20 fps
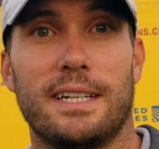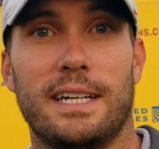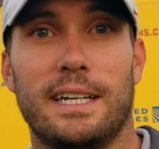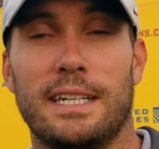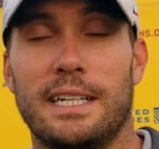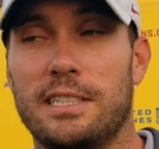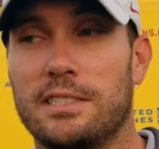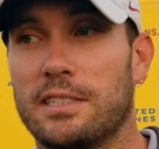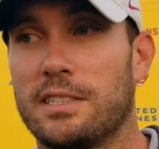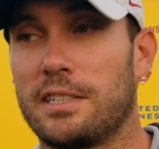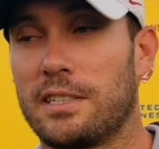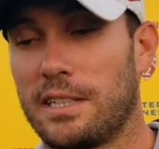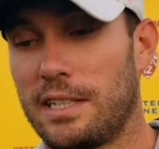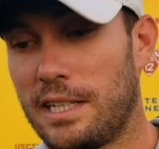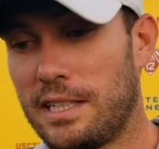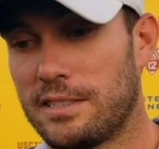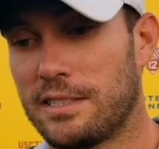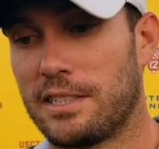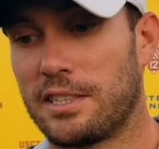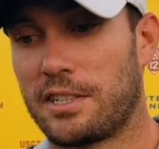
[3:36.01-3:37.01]
And he's an
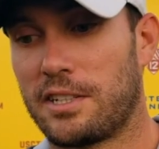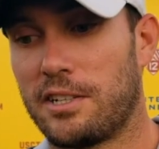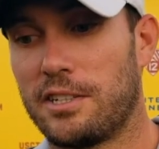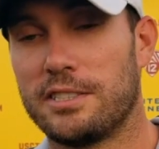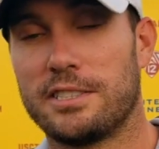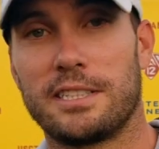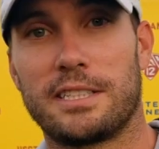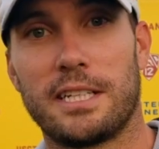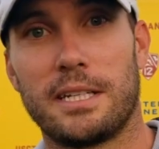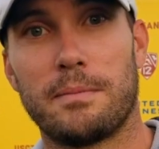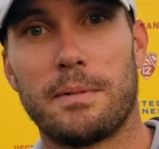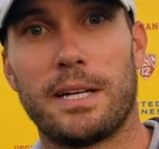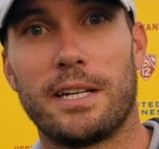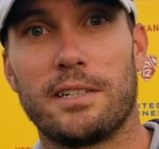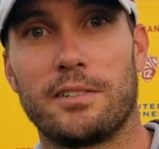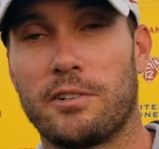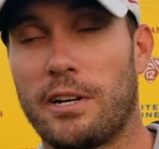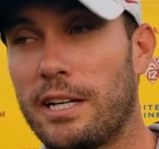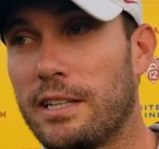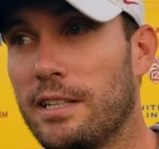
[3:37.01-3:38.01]
encouraging
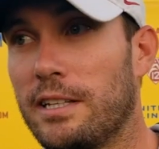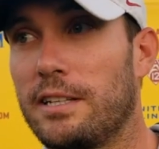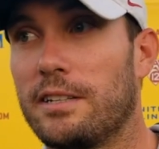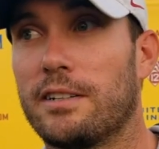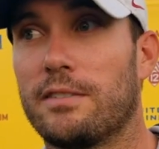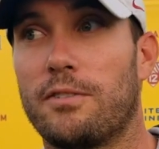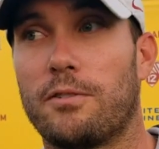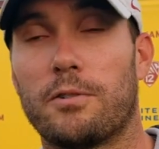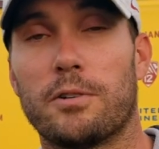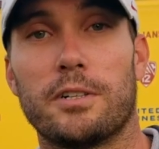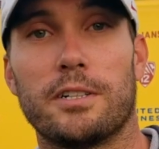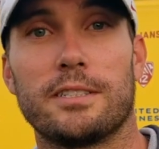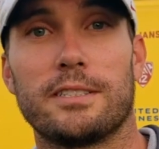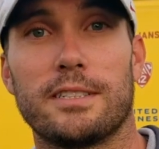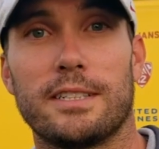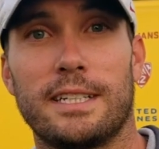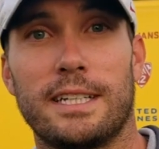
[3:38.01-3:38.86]
teammate, great leader for us.